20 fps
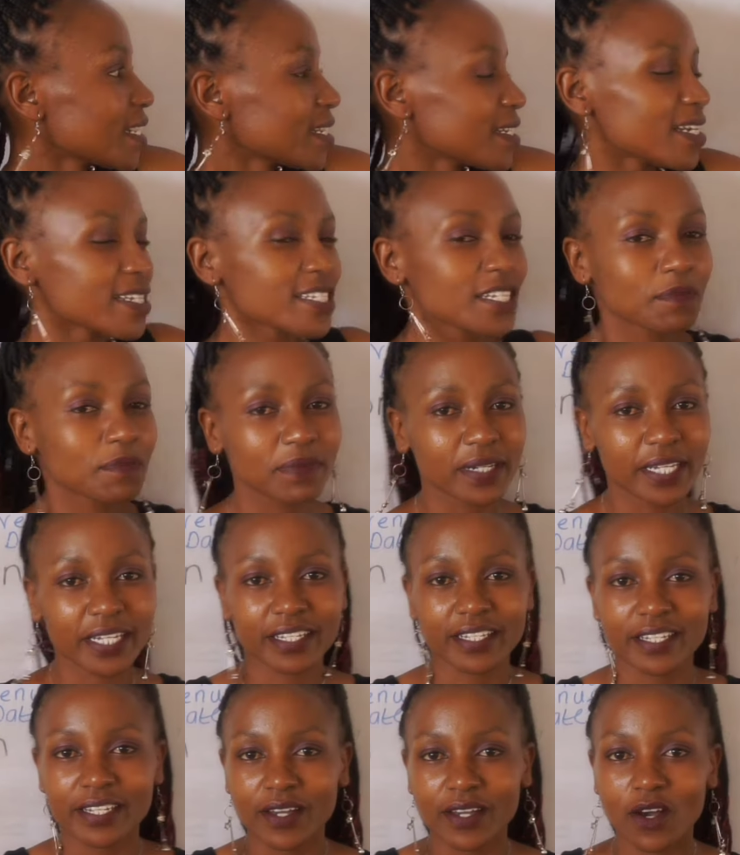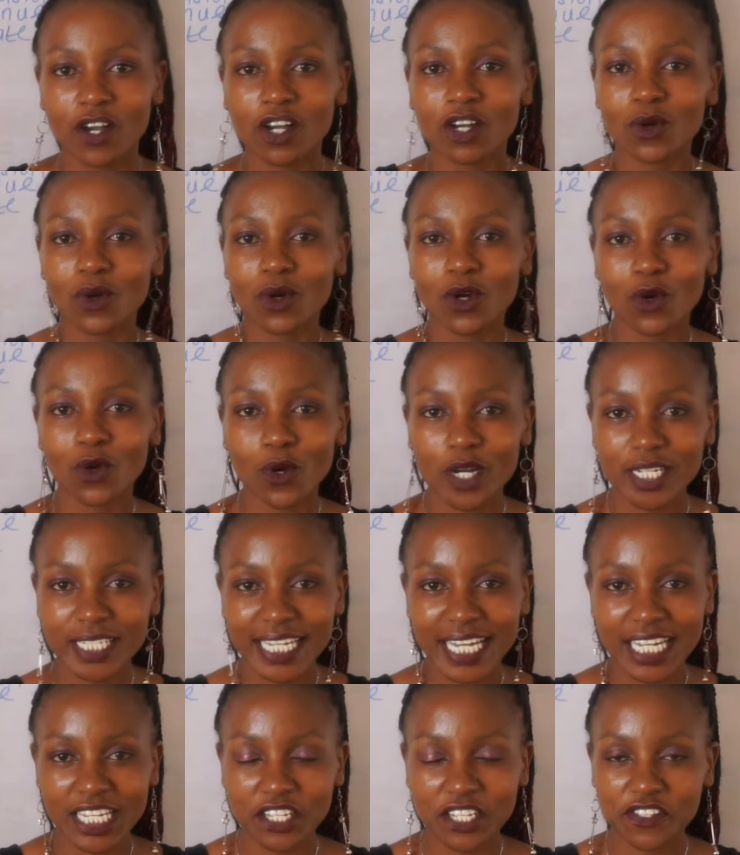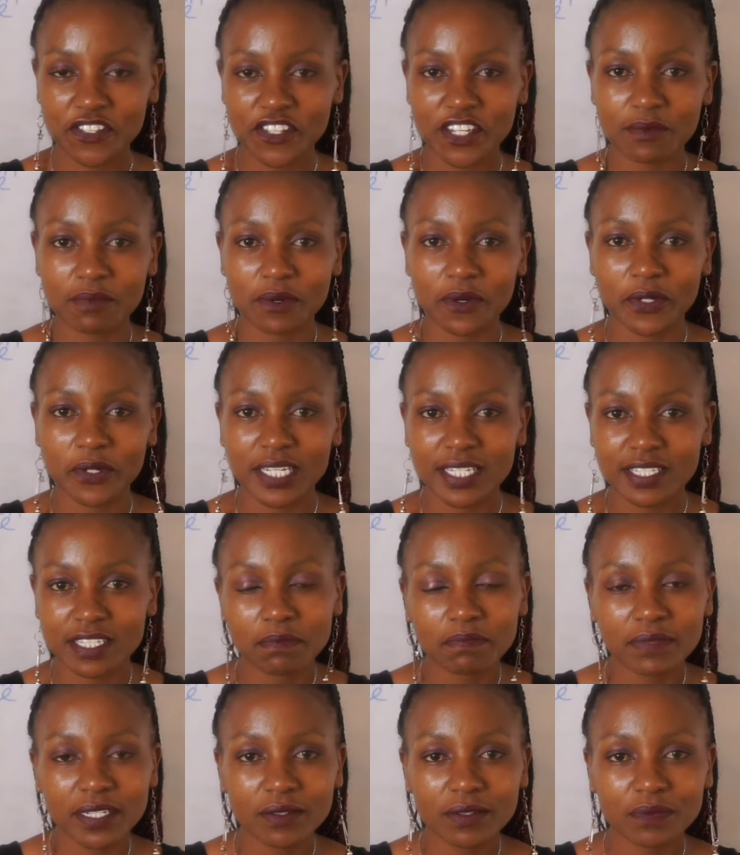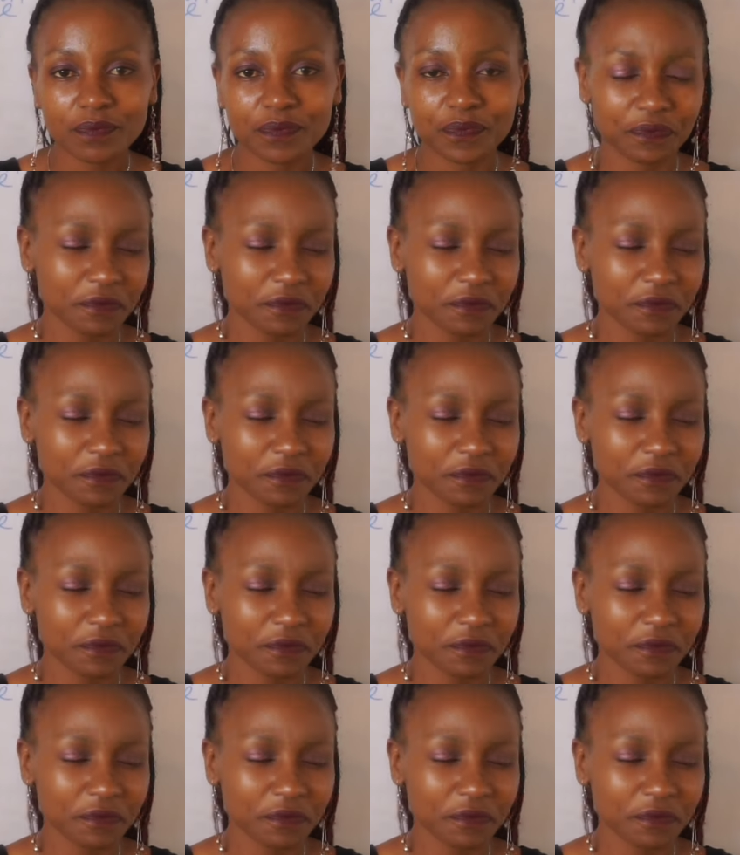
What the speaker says: Discipline. What can you say about discipline?